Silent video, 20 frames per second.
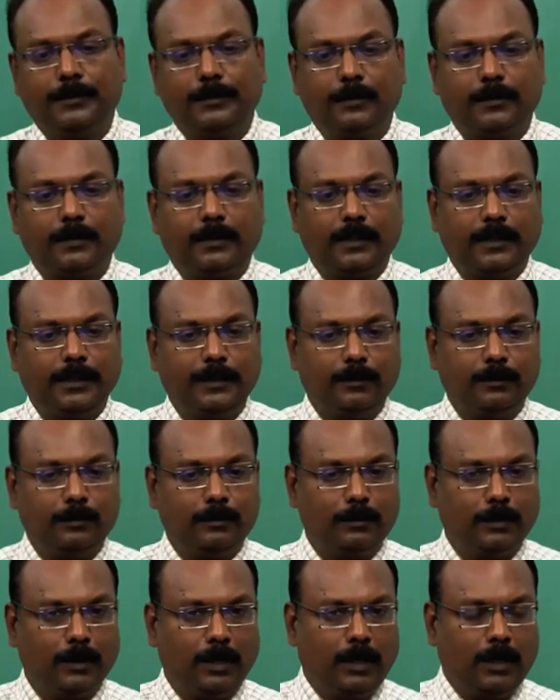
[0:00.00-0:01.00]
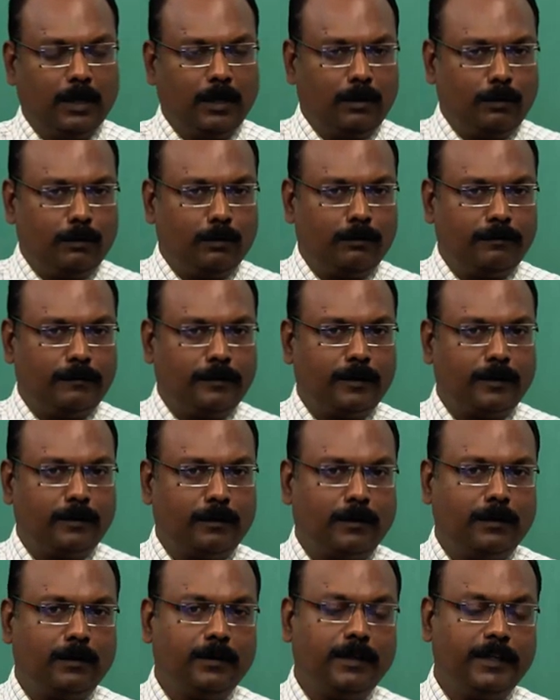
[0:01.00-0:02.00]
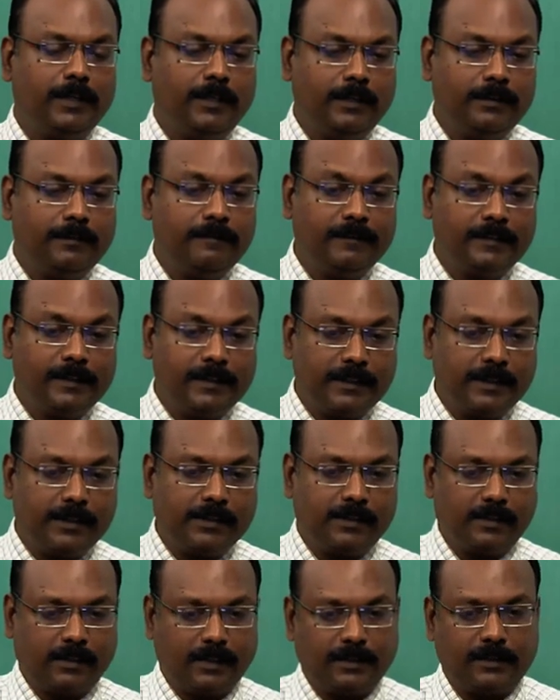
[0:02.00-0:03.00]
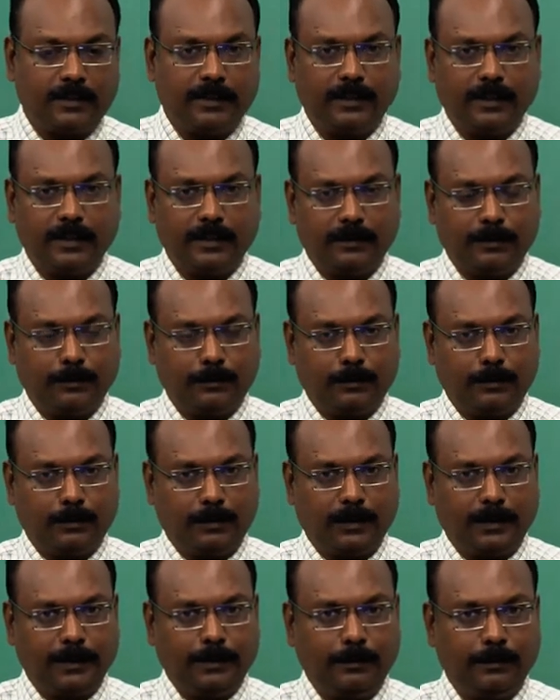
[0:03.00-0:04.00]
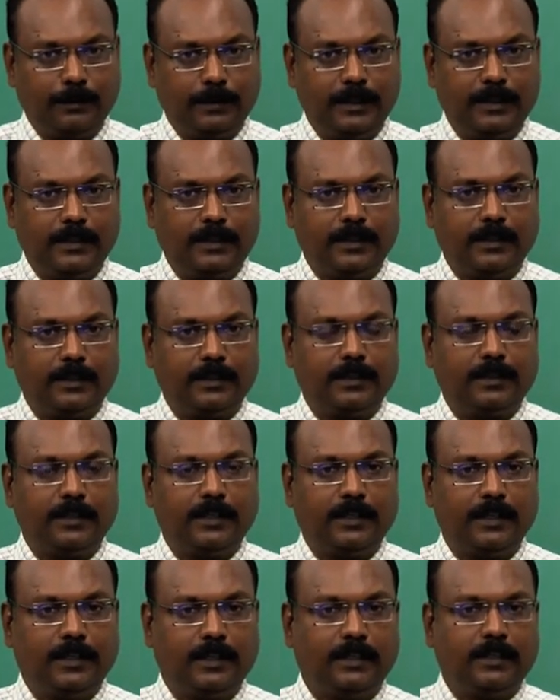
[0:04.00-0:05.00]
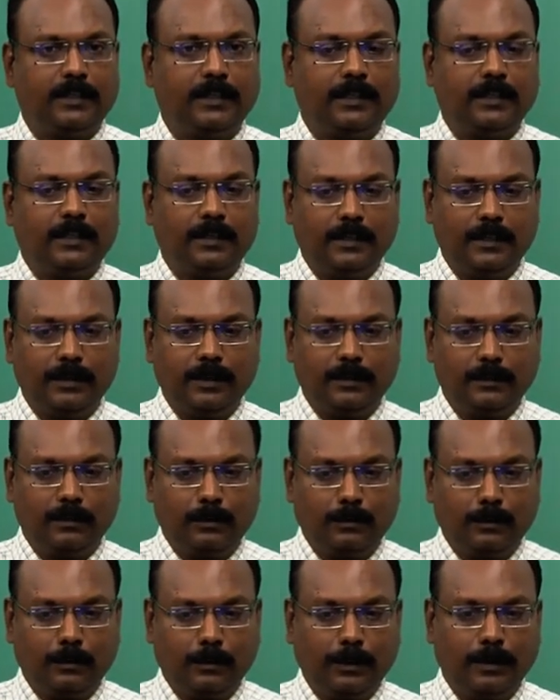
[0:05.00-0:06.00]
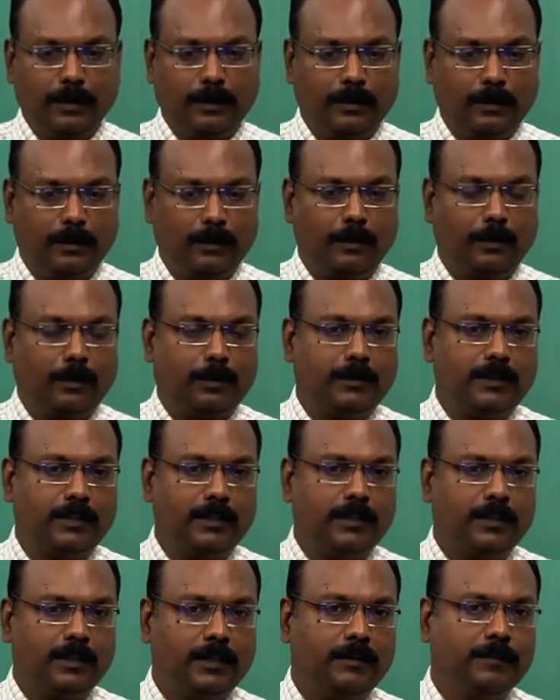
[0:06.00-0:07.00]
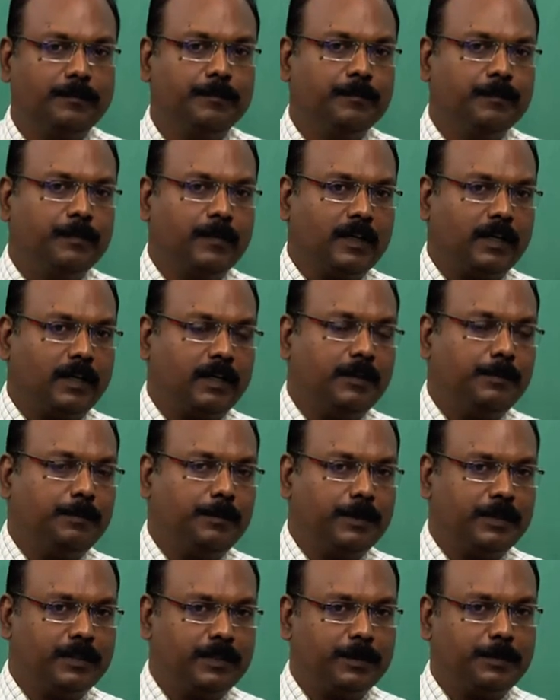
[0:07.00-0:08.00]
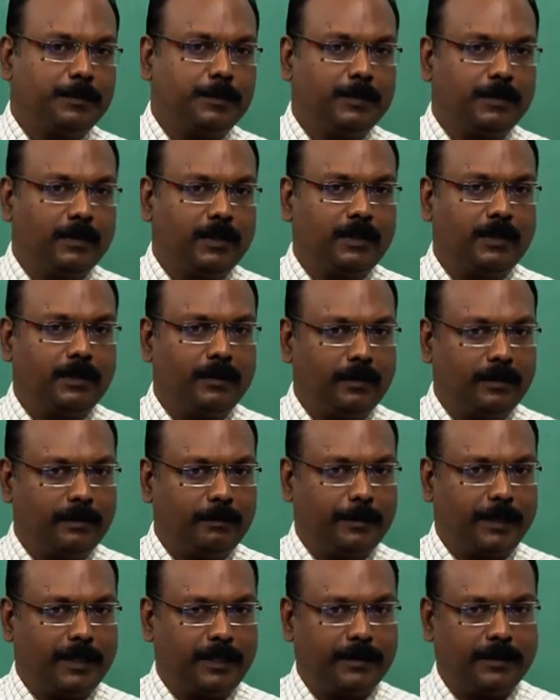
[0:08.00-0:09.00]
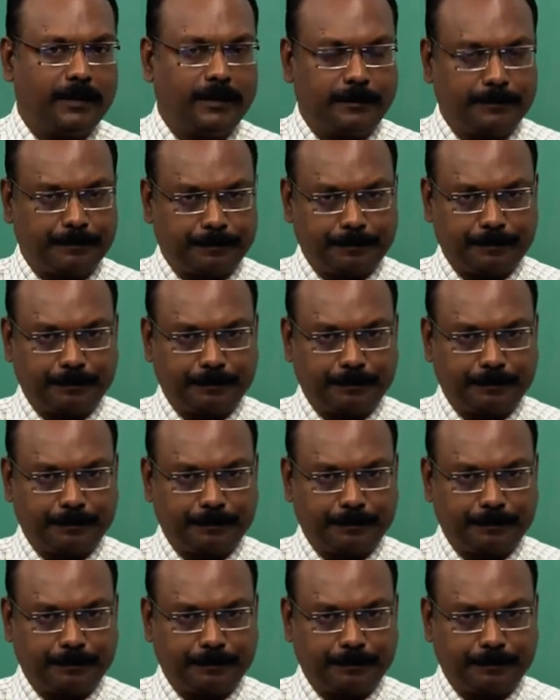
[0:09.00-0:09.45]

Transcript: then you should try to go for cognitive restructuring. You should try to restructure the entire thing through a logical and perceptual manner